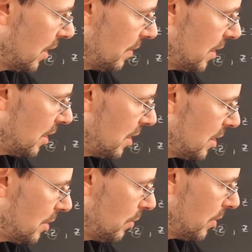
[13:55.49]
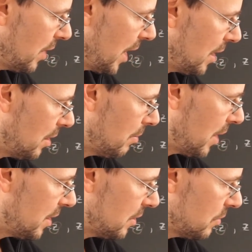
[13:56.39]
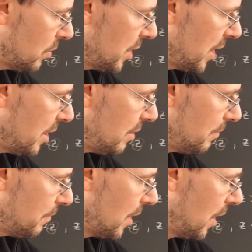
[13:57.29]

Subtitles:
Then I end up with n minus 1/2.